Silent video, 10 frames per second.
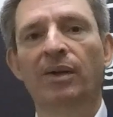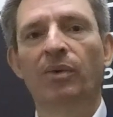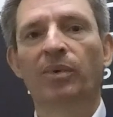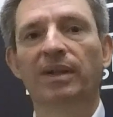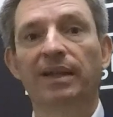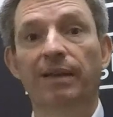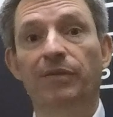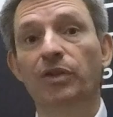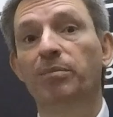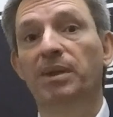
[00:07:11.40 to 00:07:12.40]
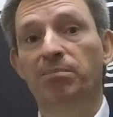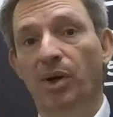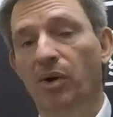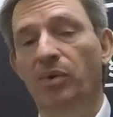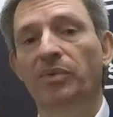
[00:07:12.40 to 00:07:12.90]
Well, if you've been
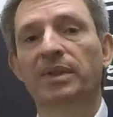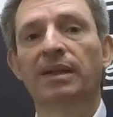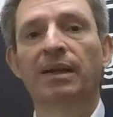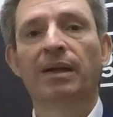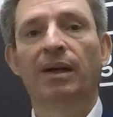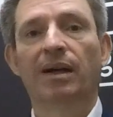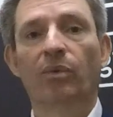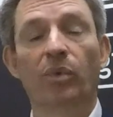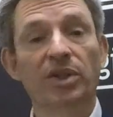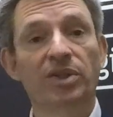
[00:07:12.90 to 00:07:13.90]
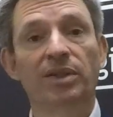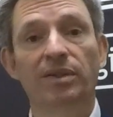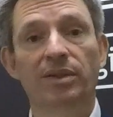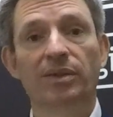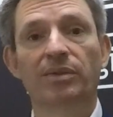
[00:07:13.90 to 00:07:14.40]
pwned, what should you
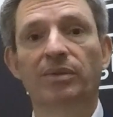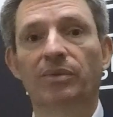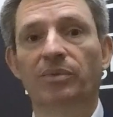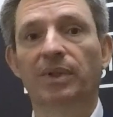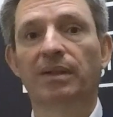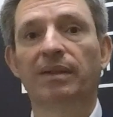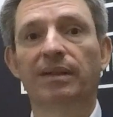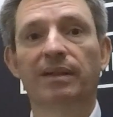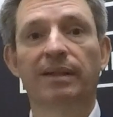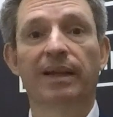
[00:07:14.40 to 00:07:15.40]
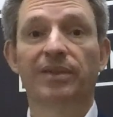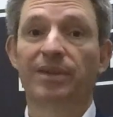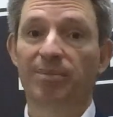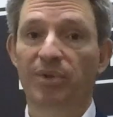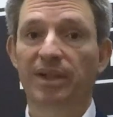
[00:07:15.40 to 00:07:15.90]
do? Well, the answer
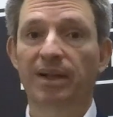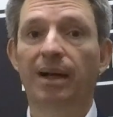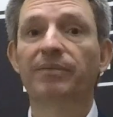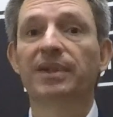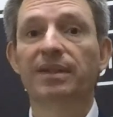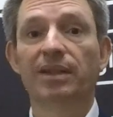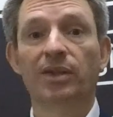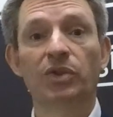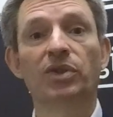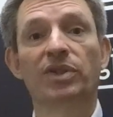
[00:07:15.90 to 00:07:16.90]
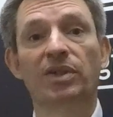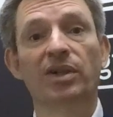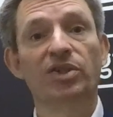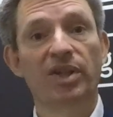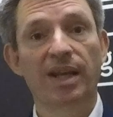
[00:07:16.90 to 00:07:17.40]
is pretty obvious. You should
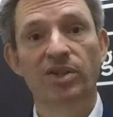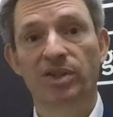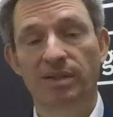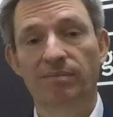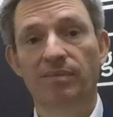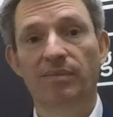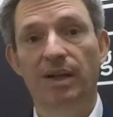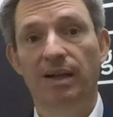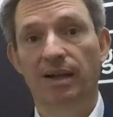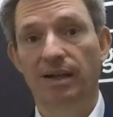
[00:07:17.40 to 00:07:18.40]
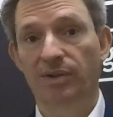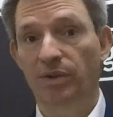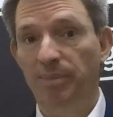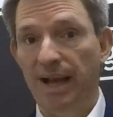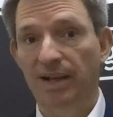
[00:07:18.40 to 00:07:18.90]
start changing your
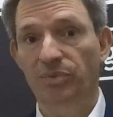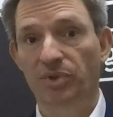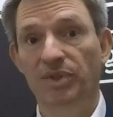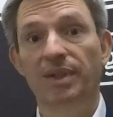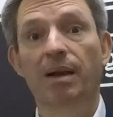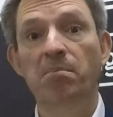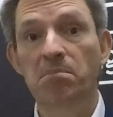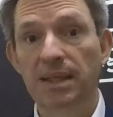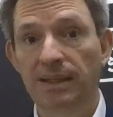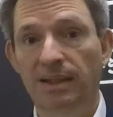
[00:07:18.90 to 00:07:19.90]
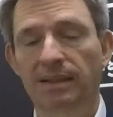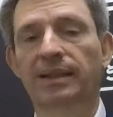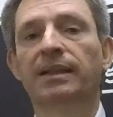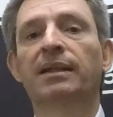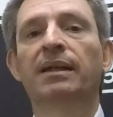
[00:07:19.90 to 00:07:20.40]
passwords
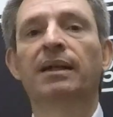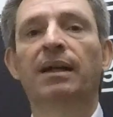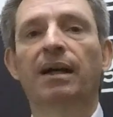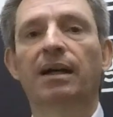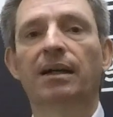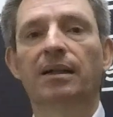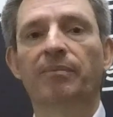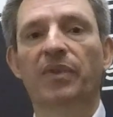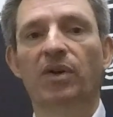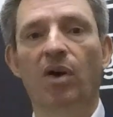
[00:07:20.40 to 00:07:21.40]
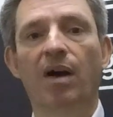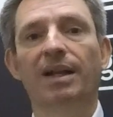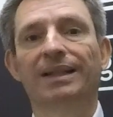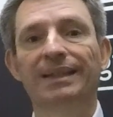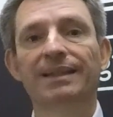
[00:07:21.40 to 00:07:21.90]
immediately. They're
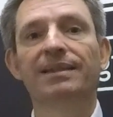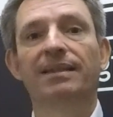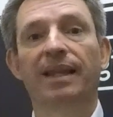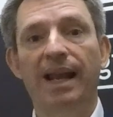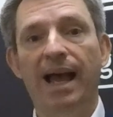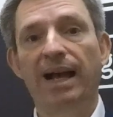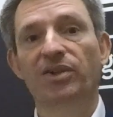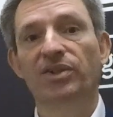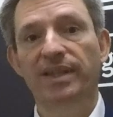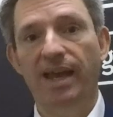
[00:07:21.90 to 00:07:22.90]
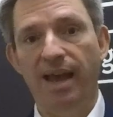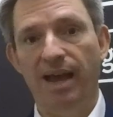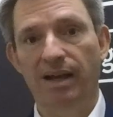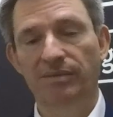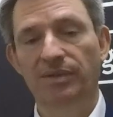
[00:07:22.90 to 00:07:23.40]
on lists that hackers
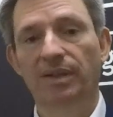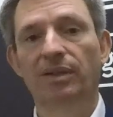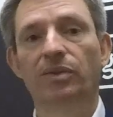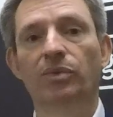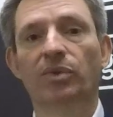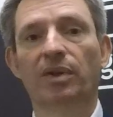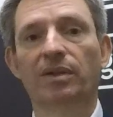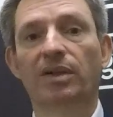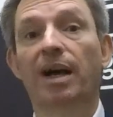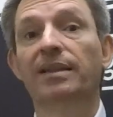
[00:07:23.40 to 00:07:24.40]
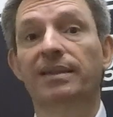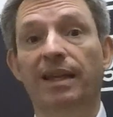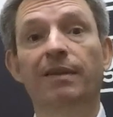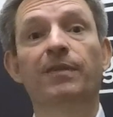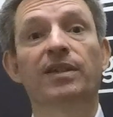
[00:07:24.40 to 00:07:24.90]
have. You are not
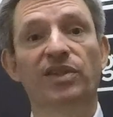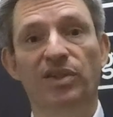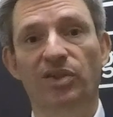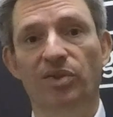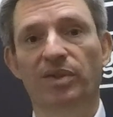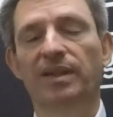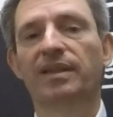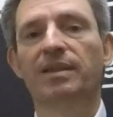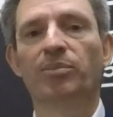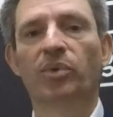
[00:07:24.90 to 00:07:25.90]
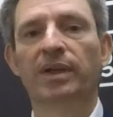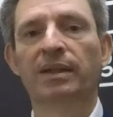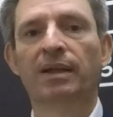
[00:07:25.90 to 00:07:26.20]
safe and secure at this point.